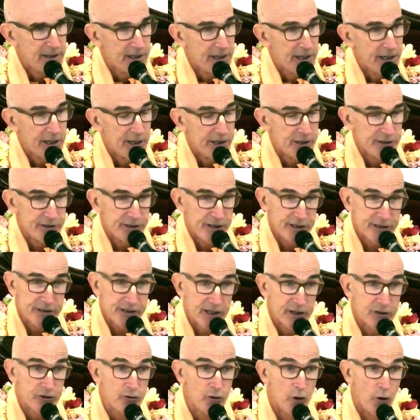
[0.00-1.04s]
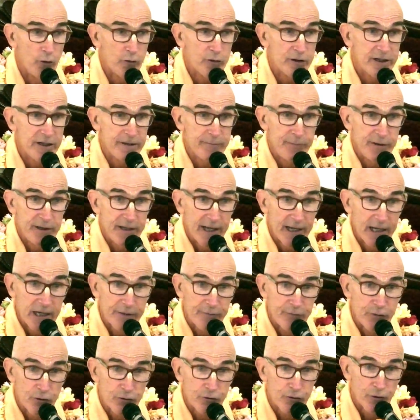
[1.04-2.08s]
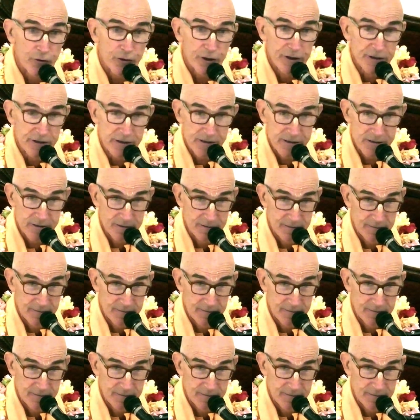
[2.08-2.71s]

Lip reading: And he said, "Don't give me any of your cookies."